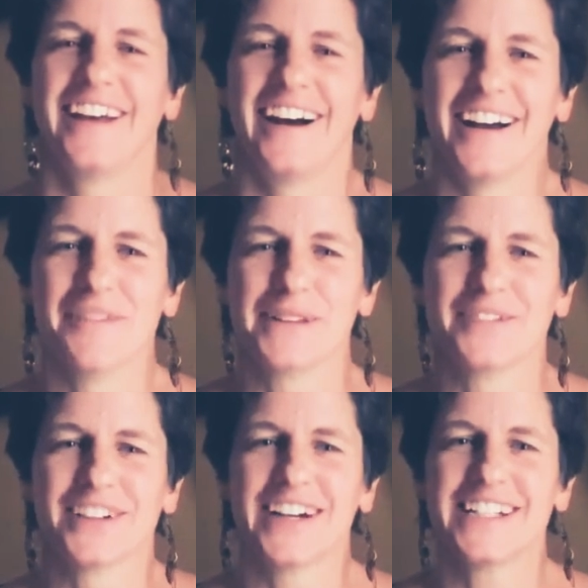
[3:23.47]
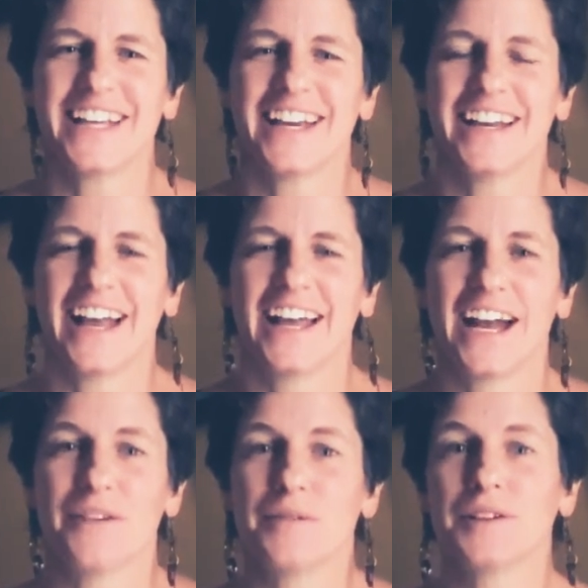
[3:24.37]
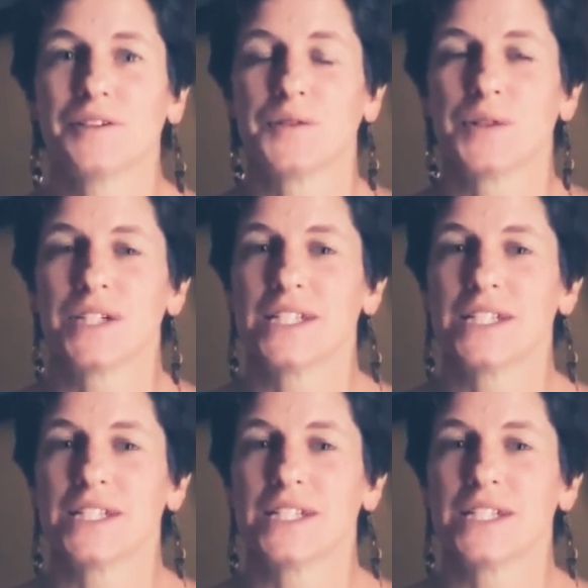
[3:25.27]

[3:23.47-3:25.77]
I hope you have a great day and I will look forward